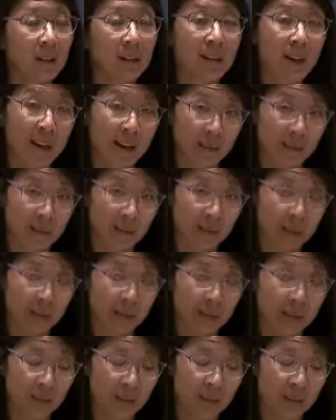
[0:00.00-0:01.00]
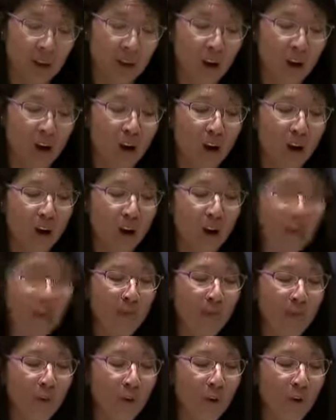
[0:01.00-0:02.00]
Yet,
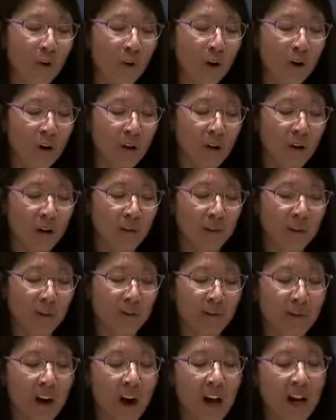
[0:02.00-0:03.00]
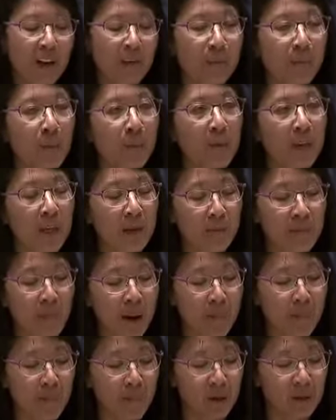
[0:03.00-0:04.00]
four of the five permanent
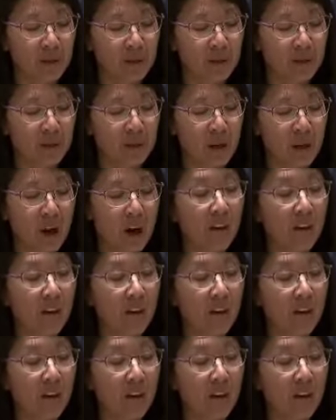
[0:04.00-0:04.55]
members